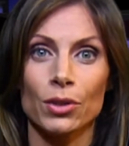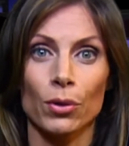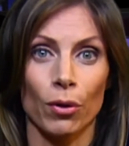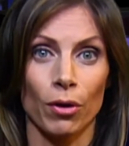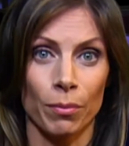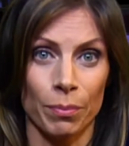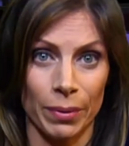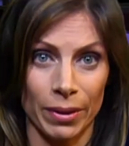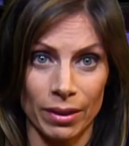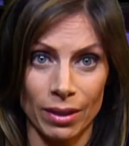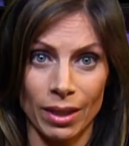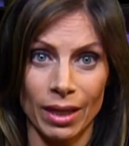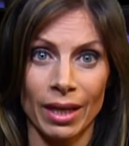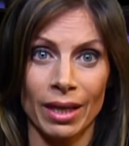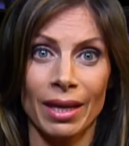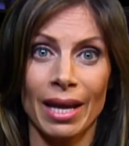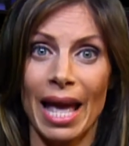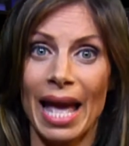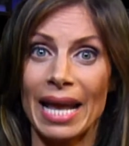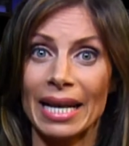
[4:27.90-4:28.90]

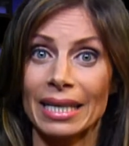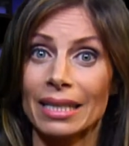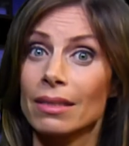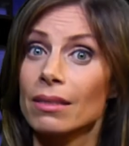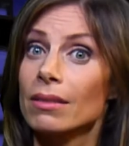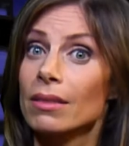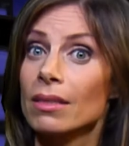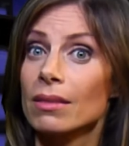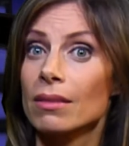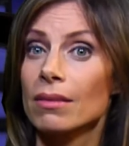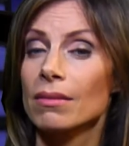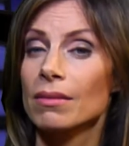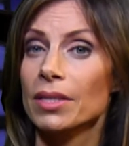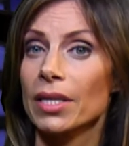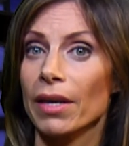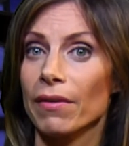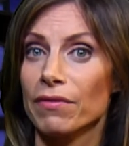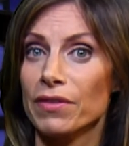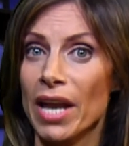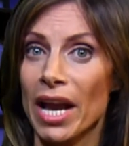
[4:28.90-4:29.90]
durability and
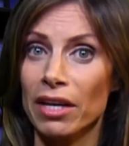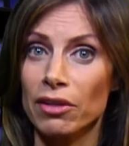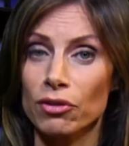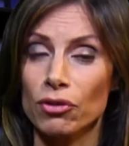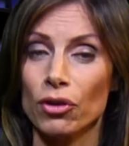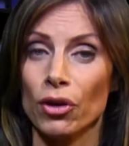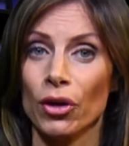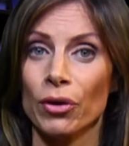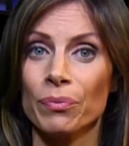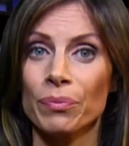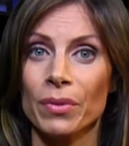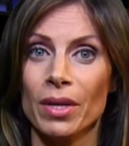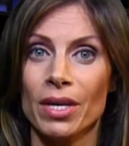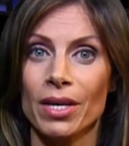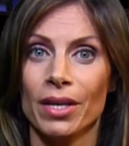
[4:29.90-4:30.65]
consistency of texture.